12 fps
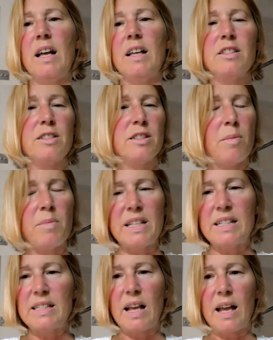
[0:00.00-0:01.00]
as
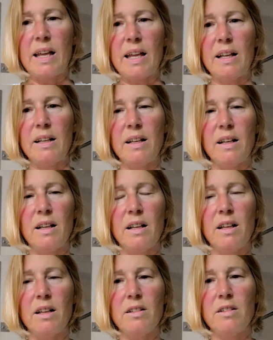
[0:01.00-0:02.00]
somebody saying
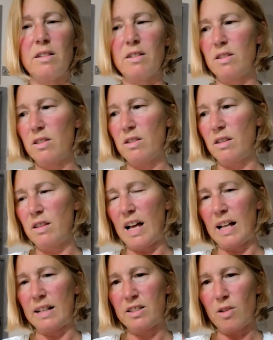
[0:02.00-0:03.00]

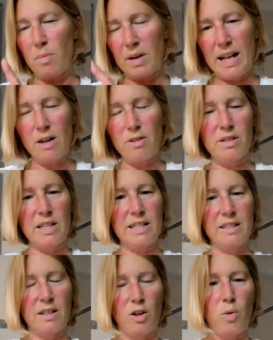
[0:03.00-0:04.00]
that somebody else
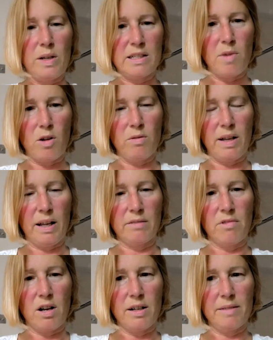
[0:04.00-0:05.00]
needs to quit smoking,
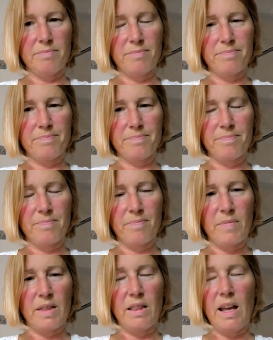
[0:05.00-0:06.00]
right?
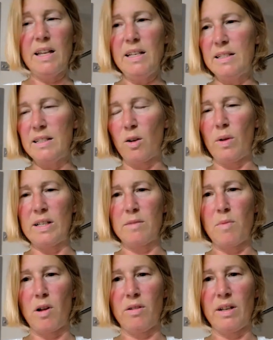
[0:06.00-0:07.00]
They need to quit
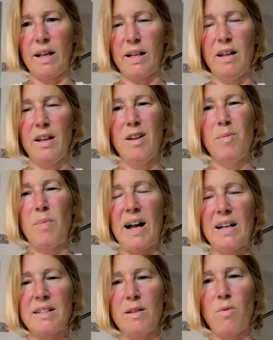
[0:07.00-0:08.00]
smoking, but
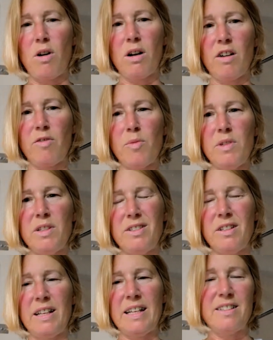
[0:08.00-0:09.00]
actually what our government
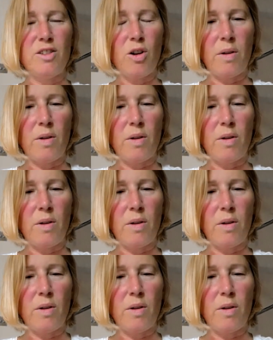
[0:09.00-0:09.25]
is